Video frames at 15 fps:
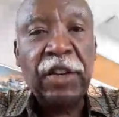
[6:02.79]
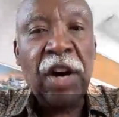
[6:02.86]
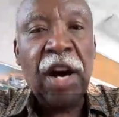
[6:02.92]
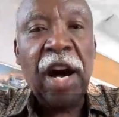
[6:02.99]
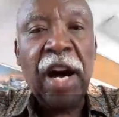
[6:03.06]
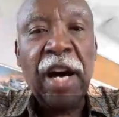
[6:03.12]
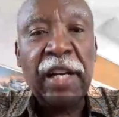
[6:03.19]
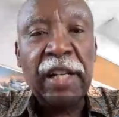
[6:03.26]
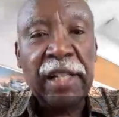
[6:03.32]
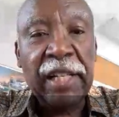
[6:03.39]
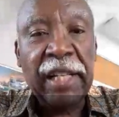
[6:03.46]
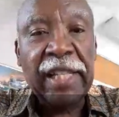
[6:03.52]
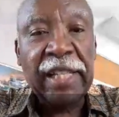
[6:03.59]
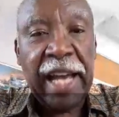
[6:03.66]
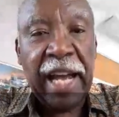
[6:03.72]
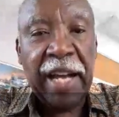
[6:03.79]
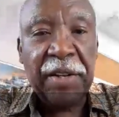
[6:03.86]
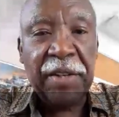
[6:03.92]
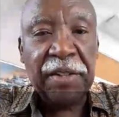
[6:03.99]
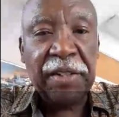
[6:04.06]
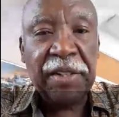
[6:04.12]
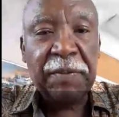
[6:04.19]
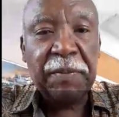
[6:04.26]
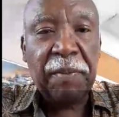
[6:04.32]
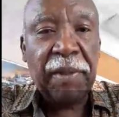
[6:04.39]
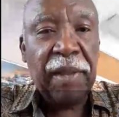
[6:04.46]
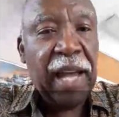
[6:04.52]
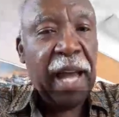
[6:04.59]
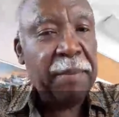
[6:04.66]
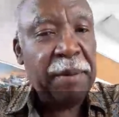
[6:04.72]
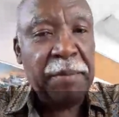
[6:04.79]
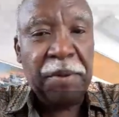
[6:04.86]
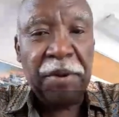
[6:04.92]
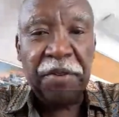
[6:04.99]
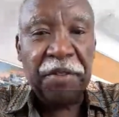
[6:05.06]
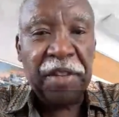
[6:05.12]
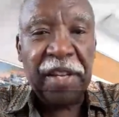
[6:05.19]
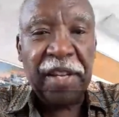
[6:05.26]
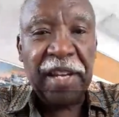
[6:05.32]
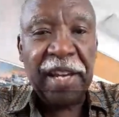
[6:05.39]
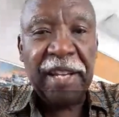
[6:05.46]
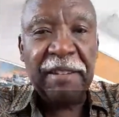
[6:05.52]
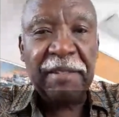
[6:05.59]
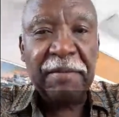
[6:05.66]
heart desires. Happy birthday again.